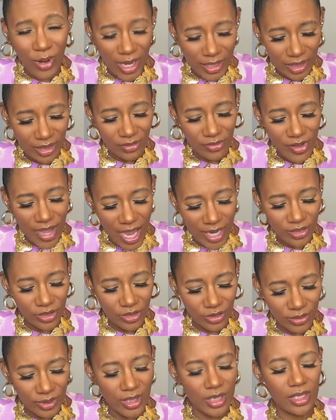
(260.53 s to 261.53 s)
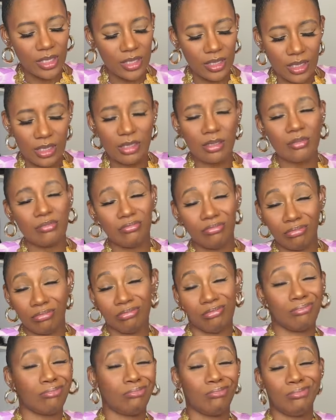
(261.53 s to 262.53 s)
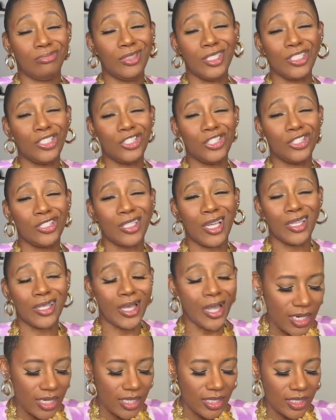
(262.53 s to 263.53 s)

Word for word: at the factories, then just say that.